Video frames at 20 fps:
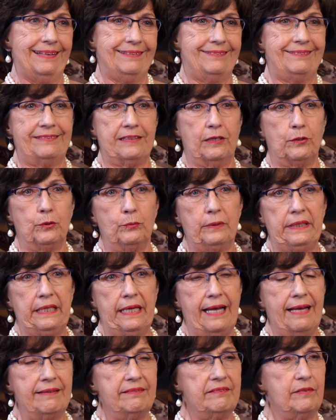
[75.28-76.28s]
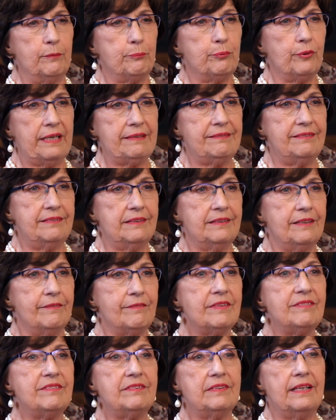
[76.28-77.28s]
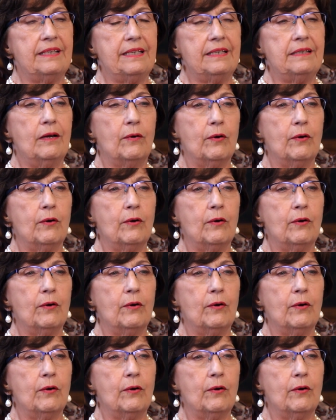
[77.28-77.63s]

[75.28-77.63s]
So we asked the president of the Senate,